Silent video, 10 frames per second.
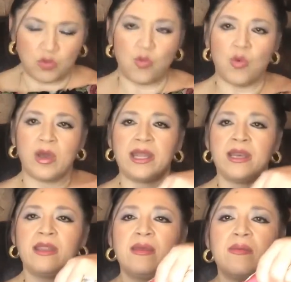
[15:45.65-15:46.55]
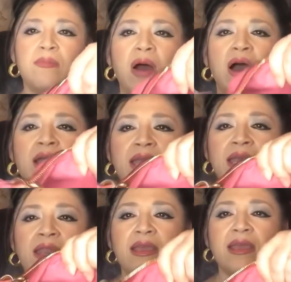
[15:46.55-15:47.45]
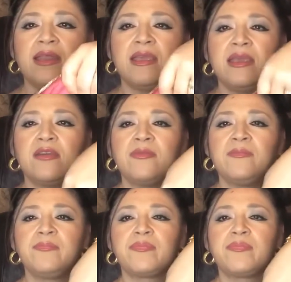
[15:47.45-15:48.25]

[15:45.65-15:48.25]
one pocket in here.